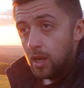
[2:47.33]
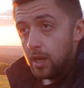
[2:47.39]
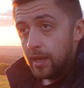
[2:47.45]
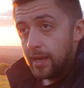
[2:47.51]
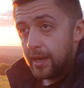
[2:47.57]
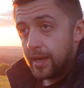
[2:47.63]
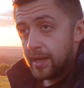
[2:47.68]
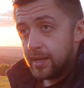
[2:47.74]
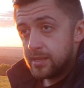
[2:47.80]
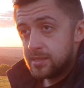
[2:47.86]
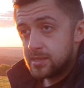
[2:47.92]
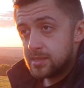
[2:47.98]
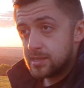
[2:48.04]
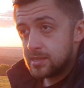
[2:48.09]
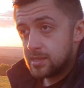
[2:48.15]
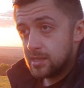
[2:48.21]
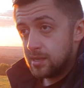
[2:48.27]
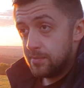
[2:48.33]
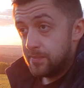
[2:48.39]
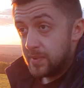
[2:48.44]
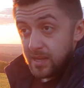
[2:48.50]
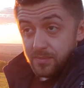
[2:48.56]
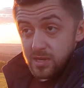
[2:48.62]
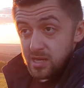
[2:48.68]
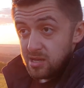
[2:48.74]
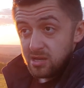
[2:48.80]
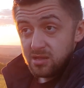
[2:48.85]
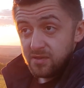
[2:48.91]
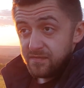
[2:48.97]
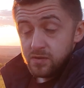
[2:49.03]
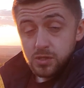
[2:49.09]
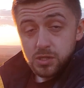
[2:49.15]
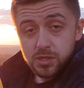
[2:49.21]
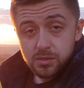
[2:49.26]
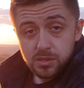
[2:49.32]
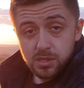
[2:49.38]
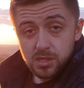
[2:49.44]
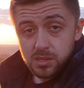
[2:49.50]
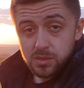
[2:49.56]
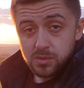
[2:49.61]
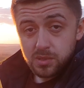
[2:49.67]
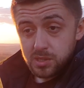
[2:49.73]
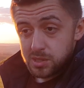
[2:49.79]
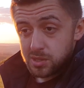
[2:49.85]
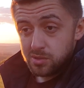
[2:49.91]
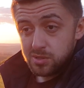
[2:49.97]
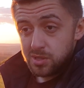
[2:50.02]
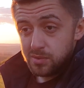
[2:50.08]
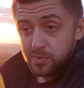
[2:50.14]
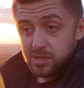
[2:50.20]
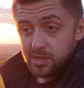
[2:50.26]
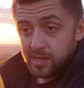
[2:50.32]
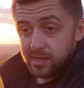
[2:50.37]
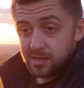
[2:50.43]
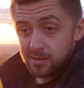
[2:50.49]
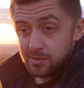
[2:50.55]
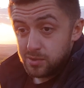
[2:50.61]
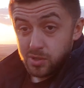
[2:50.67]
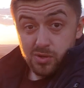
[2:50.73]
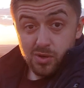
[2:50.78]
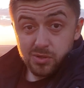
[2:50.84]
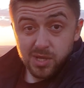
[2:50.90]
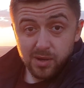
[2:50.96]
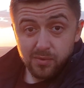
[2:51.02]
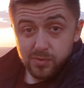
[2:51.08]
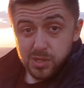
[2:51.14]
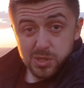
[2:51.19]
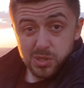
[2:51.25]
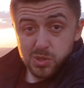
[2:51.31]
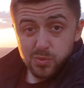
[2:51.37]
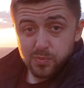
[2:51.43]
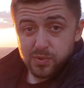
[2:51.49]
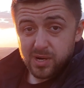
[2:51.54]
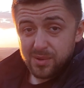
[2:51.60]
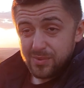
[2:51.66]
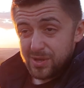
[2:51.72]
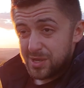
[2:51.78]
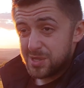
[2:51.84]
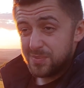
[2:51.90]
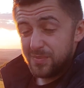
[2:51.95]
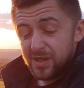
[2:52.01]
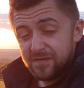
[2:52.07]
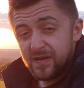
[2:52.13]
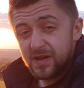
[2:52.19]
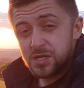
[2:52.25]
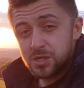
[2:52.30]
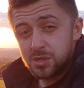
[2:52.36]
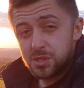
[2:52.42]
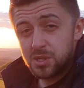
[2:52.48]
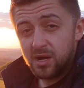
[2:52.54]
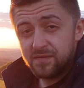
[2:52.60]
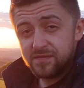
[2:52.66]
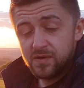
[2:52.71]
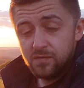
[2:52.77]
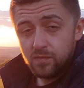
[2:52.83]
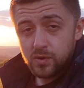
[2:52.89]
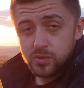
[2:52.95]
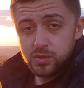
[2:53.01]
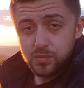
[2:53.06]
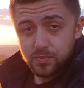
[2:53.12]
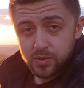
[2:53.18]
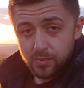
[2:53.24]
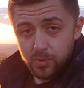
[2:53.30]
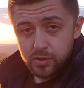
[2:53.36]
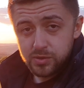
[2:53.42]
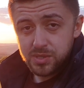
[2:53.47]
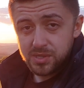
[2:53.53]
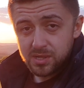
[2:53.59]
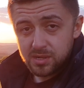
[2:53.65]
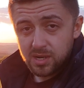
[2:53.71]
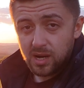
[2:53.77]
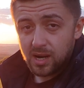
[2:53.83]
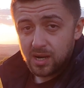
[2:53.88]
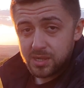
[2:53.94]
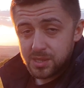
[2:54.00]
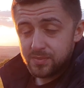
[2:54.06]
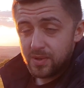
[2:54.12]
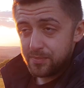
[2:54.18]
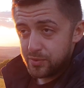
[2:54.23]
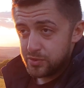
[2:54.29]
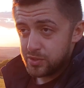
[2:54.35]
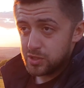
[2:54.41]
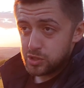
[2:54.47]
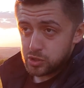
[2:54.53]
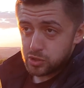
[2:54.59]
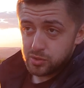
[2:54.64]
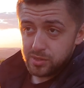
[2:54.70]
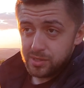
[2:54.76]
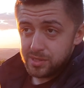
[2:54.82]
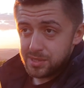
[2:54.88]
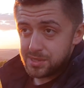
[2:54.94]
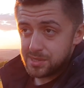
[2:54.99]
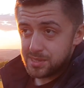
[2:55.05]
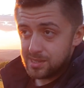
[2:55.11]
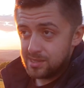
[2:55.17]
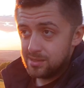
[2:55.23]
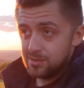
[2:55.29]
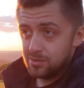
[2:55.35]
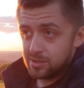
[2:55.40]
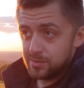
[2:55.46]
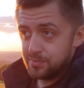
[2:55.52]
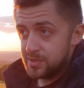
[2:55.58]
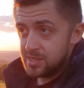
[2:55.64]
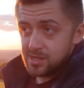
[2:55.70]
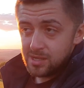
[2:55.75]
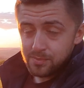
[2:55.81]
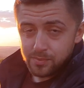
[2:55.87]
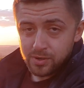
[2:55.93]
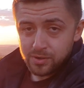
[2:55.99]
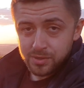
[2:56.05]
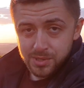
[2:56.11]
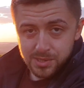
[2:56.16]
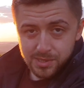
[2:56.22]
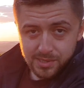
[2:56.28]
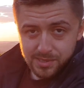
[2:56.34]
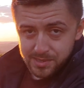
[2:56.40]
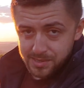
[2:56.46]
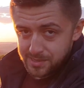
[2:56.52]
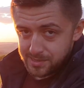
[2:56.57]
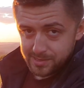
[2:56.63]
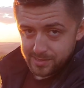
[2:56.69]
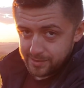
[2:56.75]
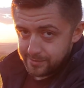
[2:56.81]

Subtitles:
And maybe in the future there's going to be like Toyota with a Supra, because manufacturers often want to promote their cars by putting journalists in, or media persons,